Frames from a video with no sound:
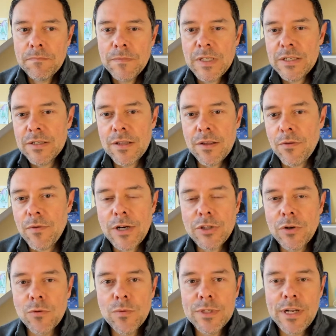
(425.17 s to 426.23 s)
because the
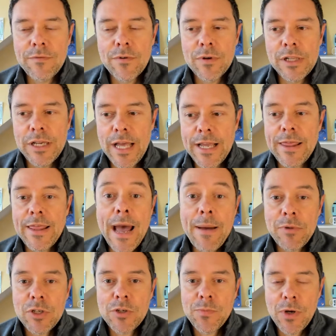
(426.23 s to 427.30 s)
threshold was never really like that
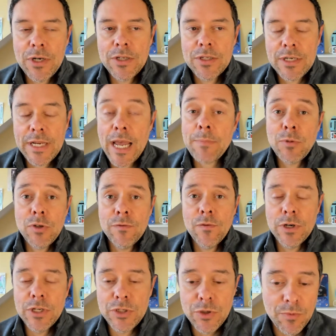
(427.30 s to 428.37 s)
much money. Cap
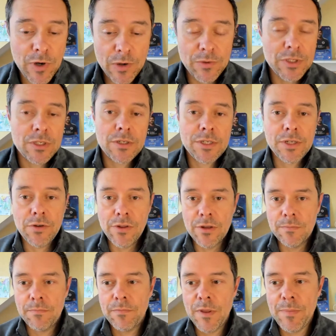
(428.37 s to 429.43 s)
240 Super I was still
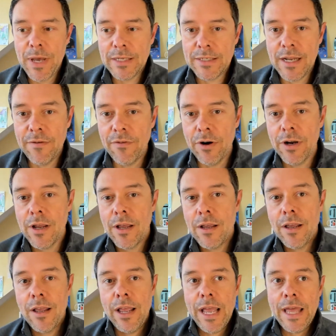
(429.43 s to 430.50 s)
the best ever,
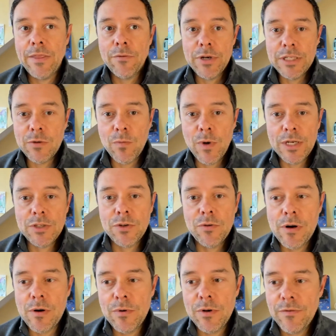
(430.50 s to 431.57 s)
and the reason why
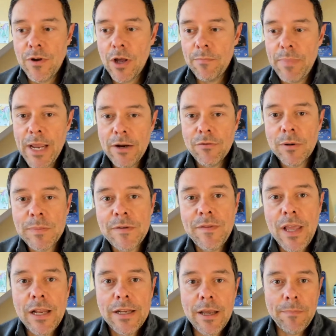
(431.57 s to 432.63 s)
Sorare would have gone bankrupt if
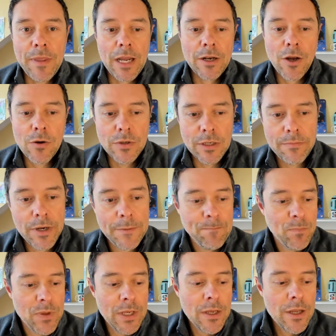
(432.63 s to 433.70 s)
they had kept that going.
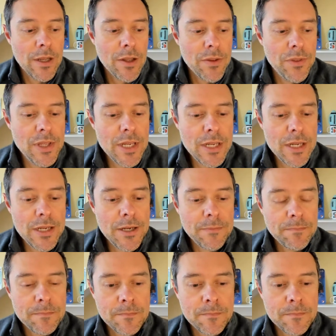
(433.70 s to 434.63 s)
But the